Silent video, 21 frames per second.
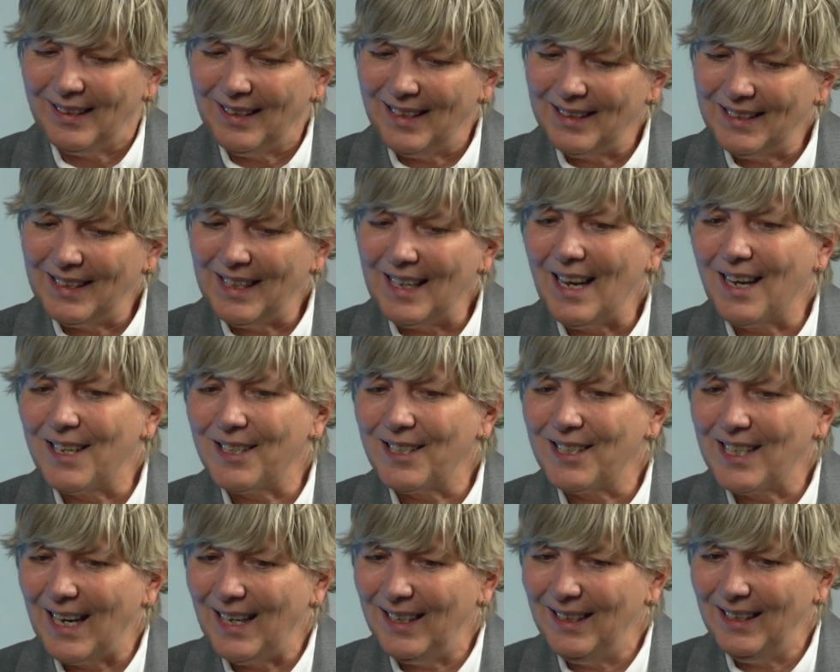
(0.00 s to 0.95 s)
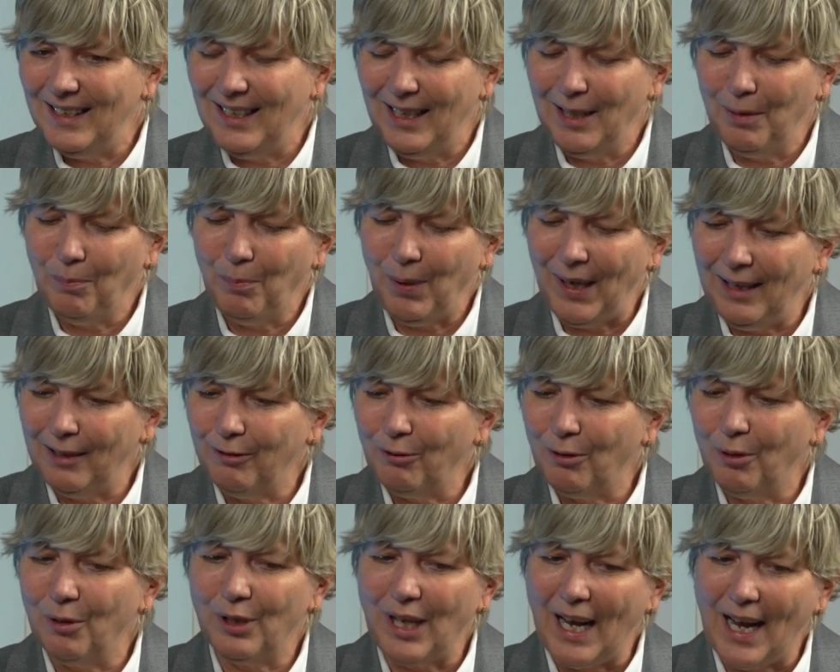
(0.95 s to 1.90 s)
that they are sending
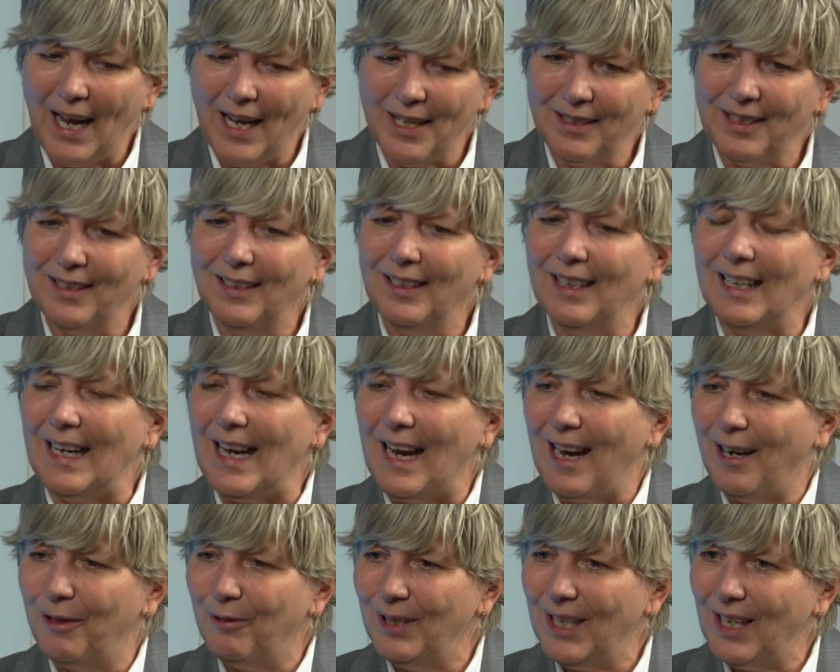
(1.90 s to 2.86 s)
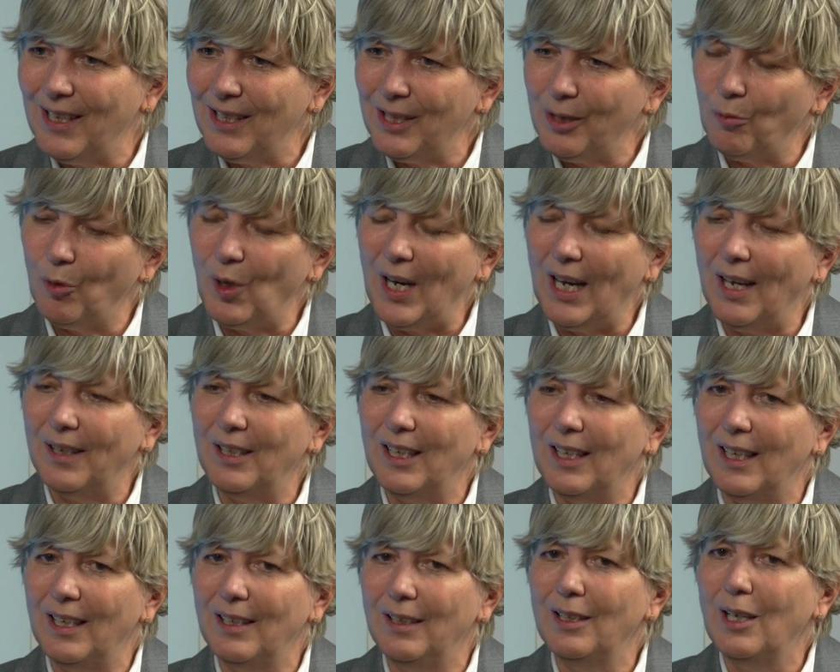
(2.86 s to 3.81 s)
patrol guys in the areas where
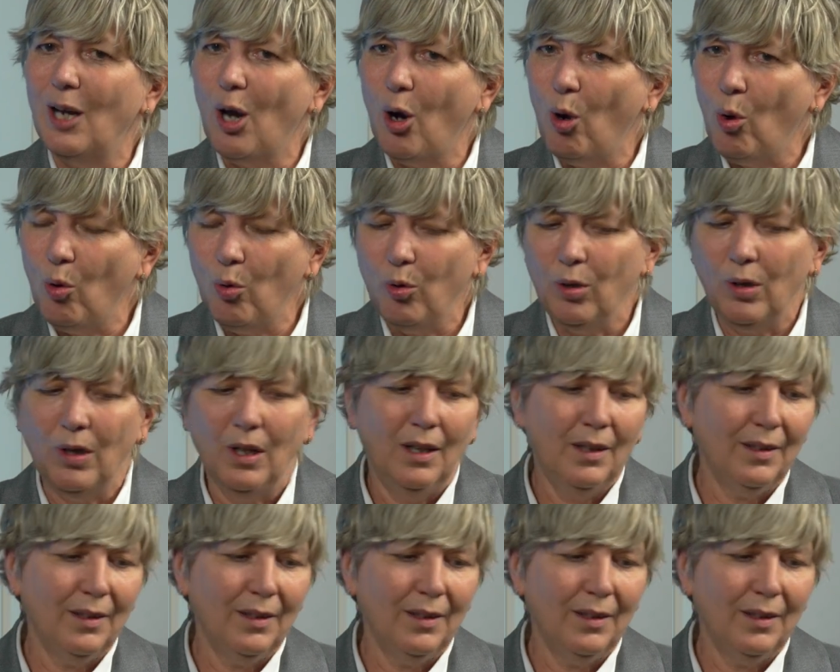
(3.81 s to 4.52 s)
they know